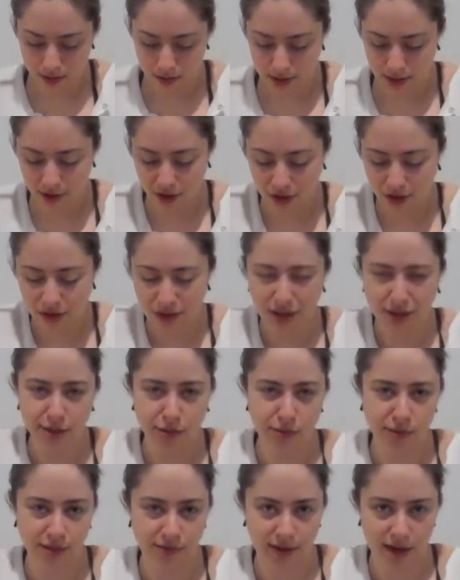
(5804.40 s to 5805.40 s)
And the good thing
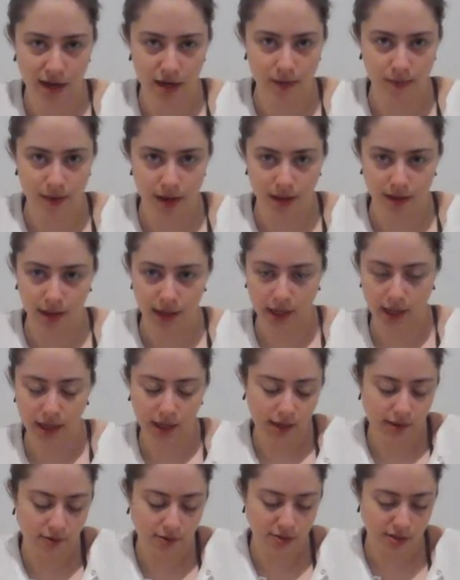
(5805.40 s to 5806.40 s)
too is if I end up not liking
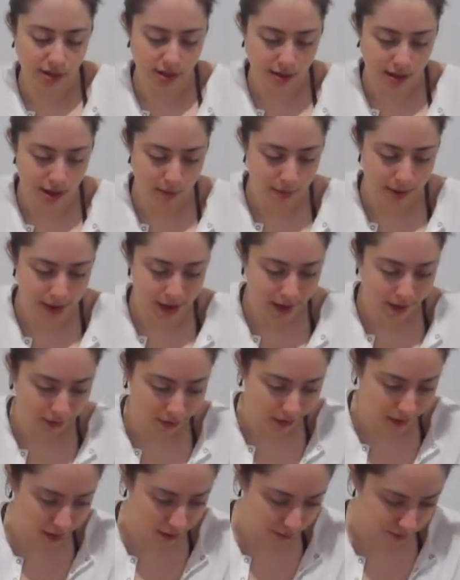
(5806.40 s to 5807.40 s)
it, there's not that many.
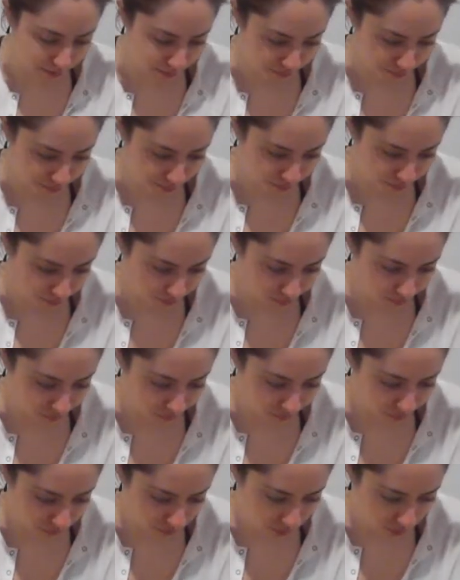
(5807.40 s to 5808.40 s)
So
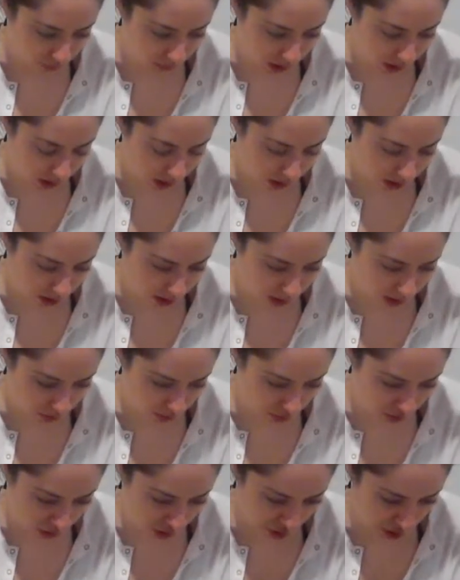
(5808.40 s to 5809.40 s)

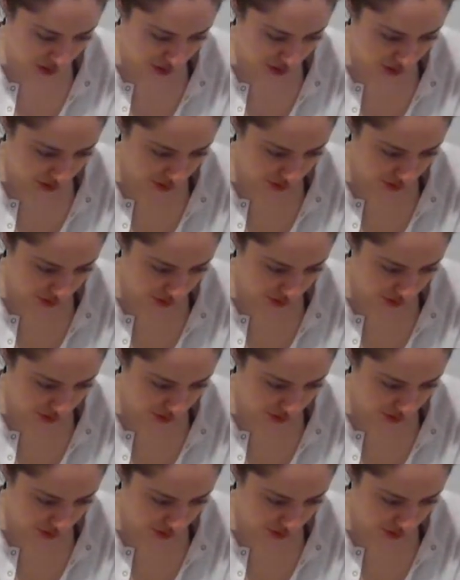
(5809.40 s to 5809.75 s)
let's see.